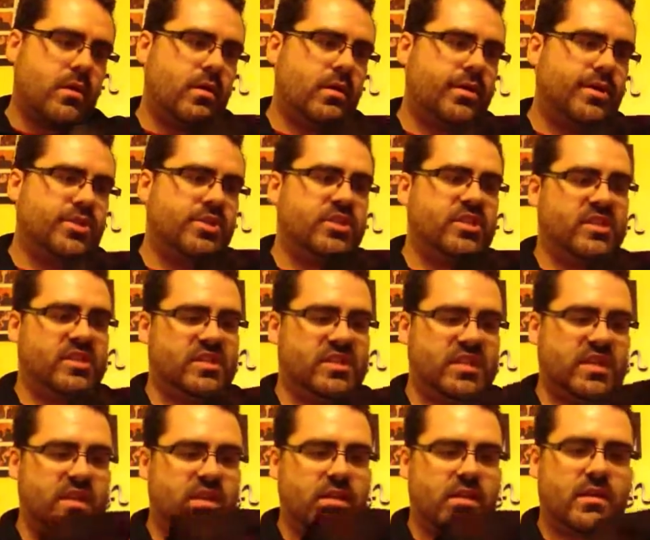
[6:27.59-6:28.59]
This is just
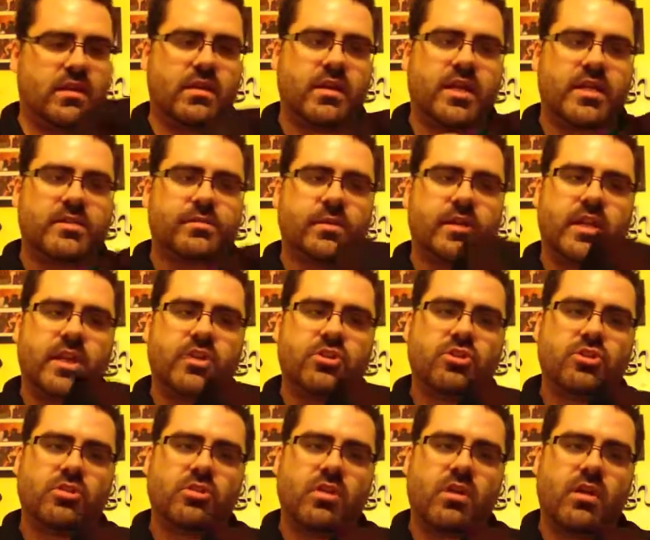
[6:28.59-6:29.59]
an
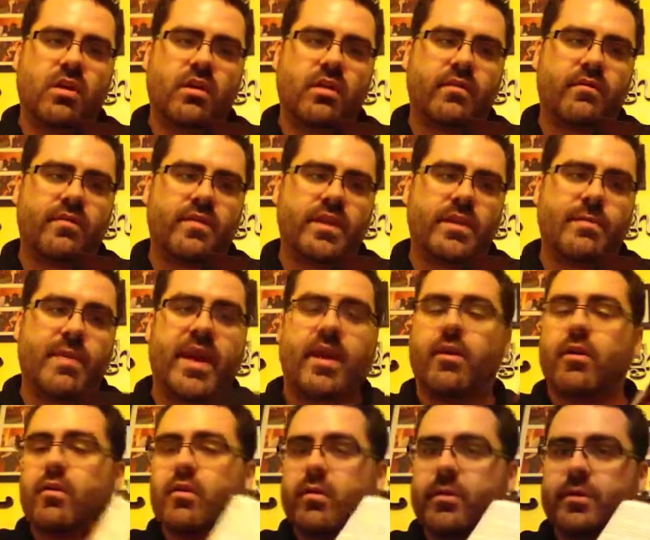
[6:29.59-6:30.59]
explanation of the
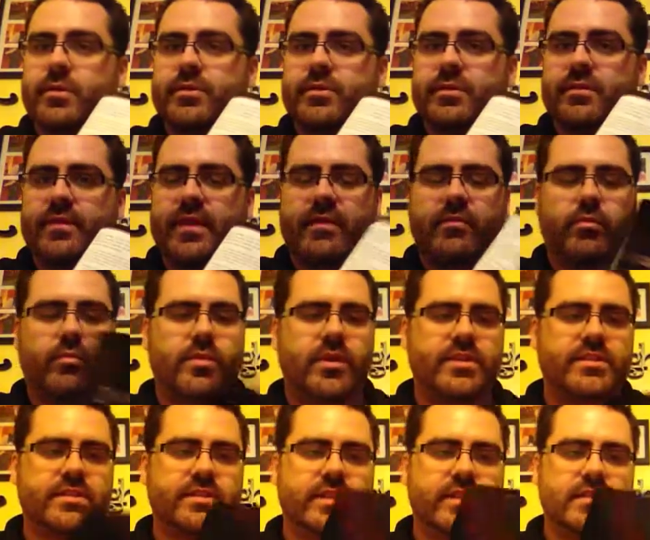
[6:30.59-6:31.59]
paracord survival
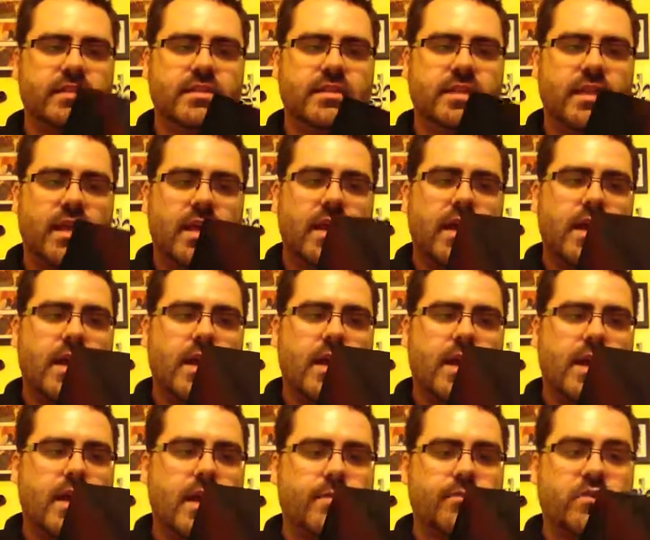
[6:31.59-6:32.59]
bracelet.
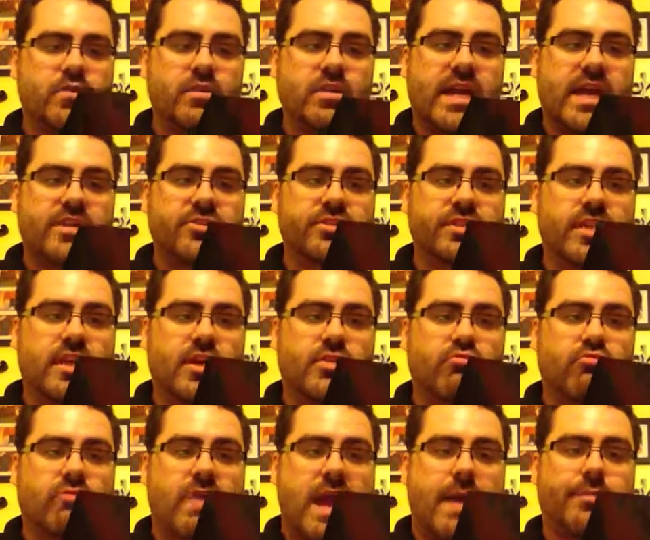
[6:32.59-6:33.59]
You can actually
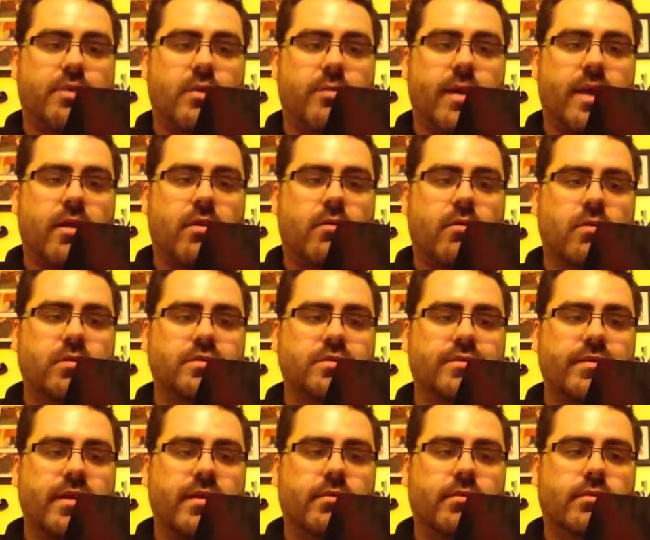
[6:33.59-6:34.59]
unwrap your paracord
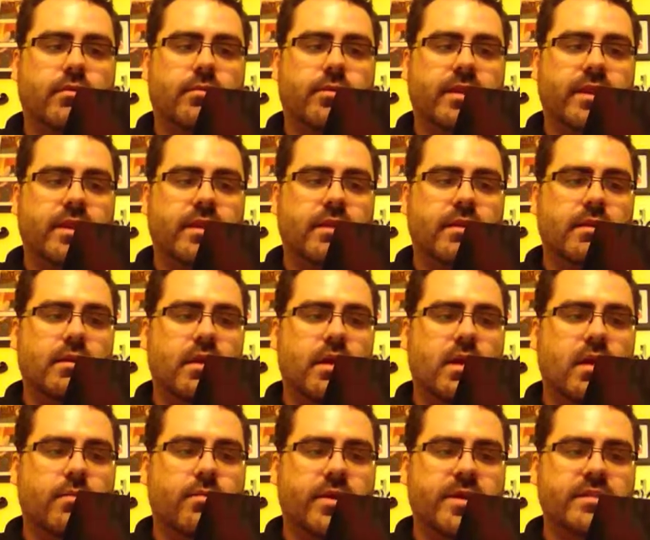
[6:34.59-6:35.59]
survival
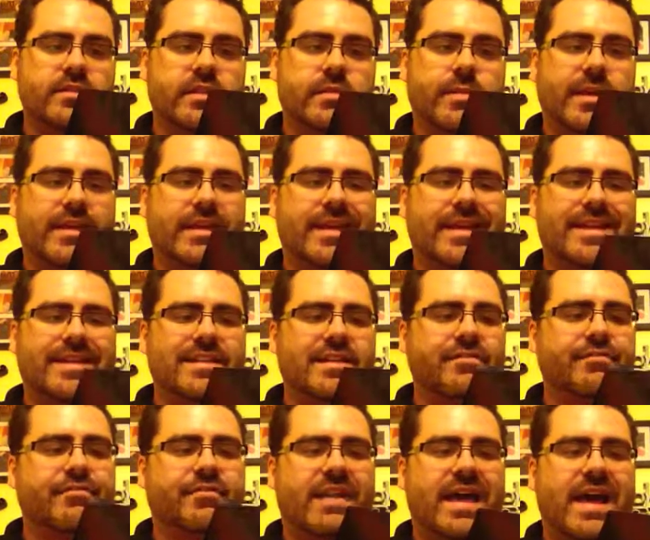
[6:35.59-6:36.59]
bracelet by laying it
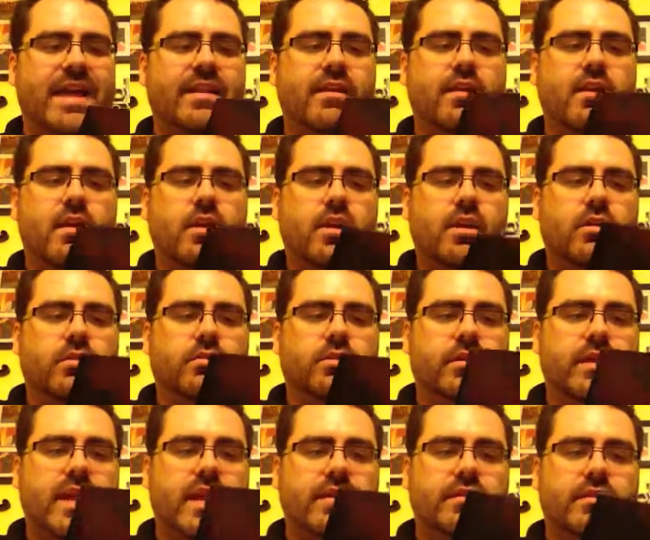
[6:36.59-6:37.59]
down flat.
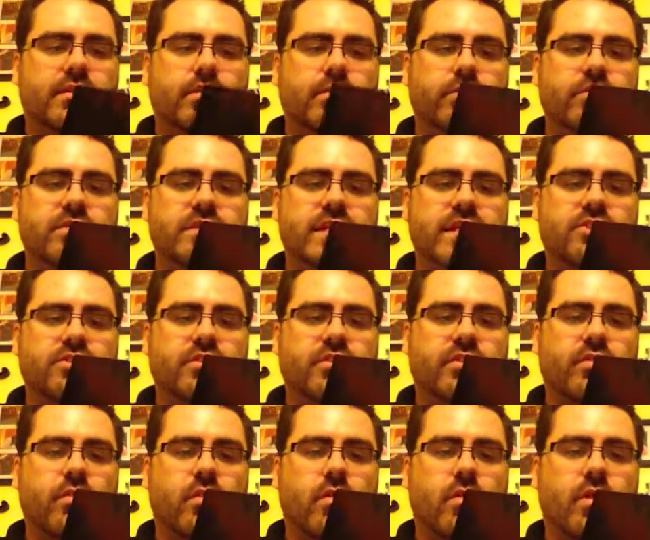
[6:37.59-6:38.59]
Locate the glued section of
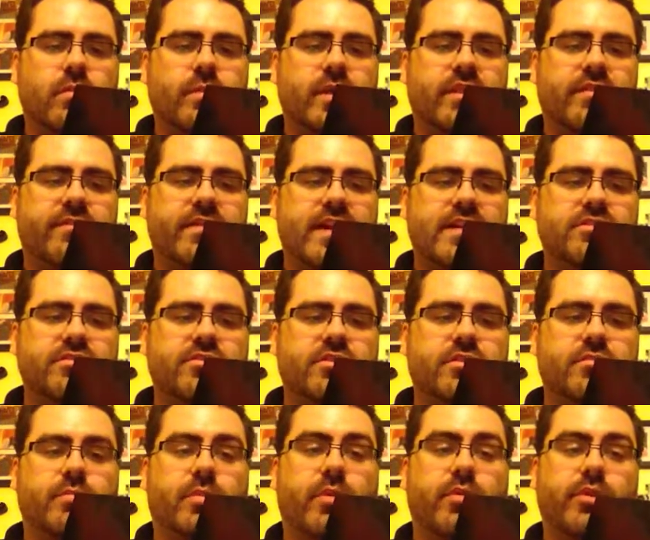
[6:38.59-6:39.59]
the cord by the fastener
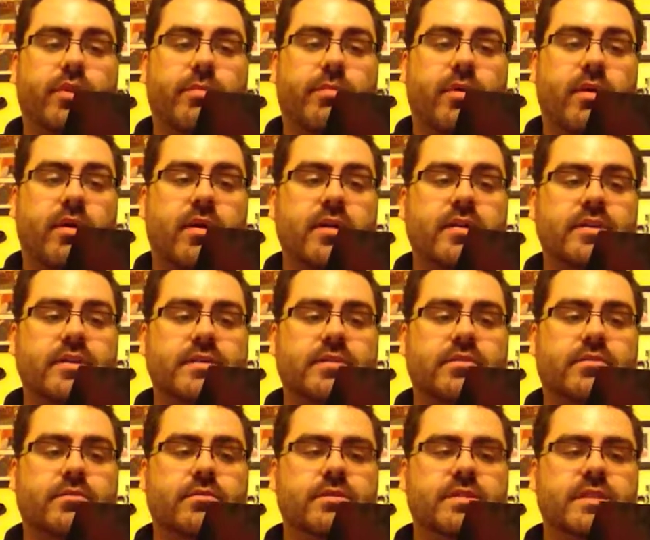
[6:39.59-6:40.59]
and pull it apart at
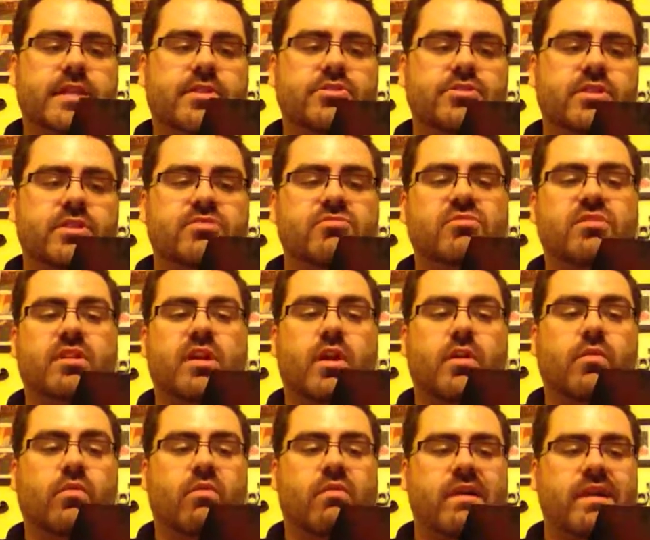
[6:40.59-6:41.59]
the glued section, and you can
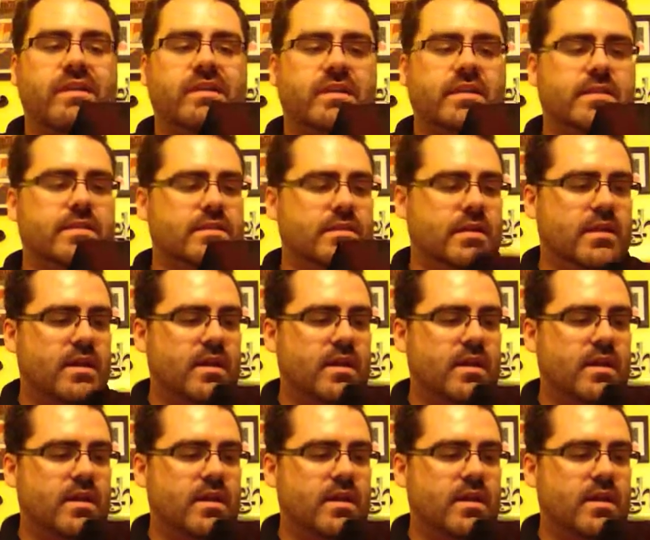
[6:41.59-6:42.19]
unwind it.